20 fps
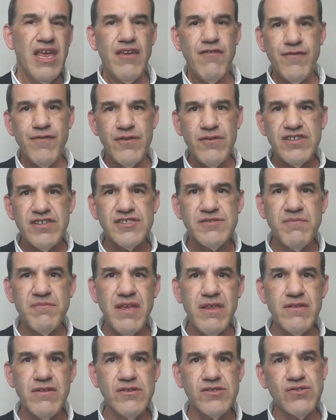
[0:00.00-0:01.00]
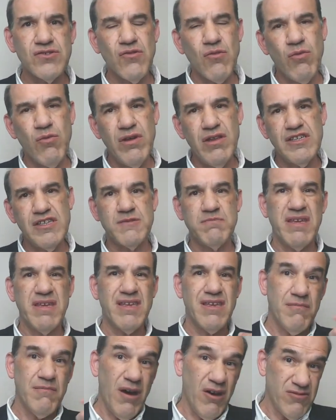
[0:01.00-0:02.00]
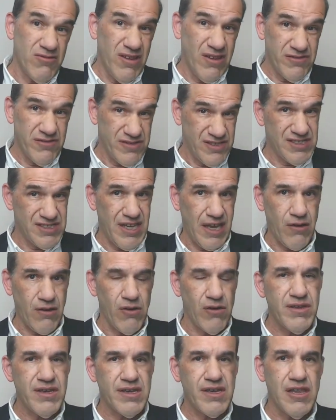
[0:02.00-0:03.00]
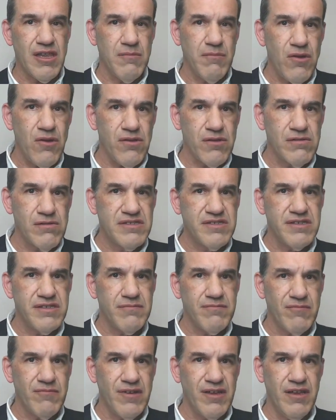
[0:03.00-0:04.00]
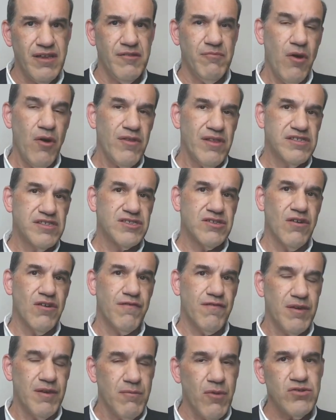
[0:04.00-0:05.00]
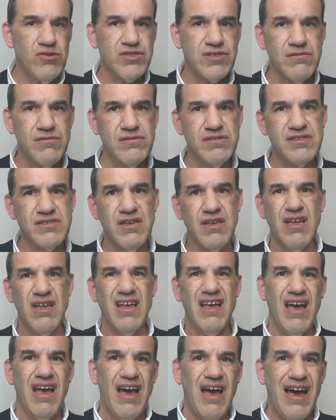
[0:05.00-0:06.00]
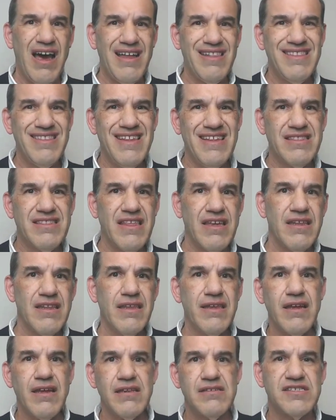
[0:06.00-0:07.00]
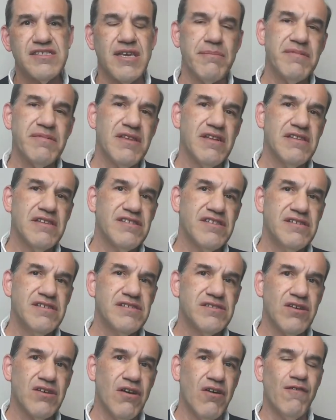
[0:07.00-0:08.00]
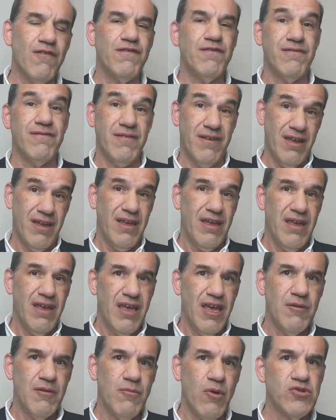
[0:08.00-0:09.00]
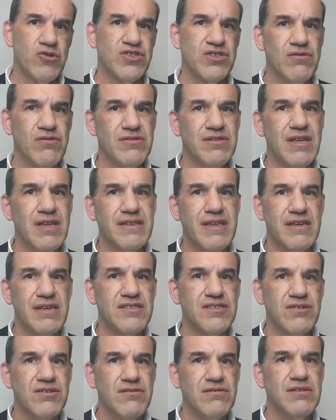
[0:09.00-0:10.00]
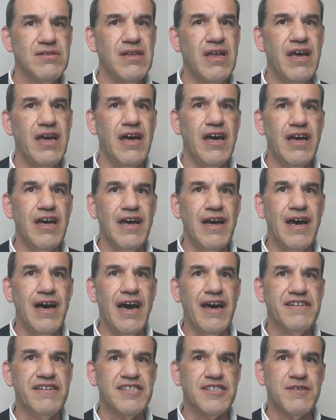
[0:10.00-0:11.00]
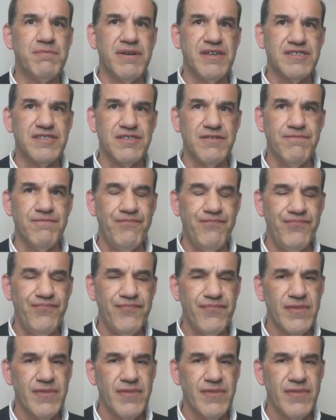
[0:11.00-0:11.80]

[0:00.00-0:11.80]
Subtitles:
In future videos, we'll speak about that psychological models of emotions and the technical subtleties of emotion detection and expression.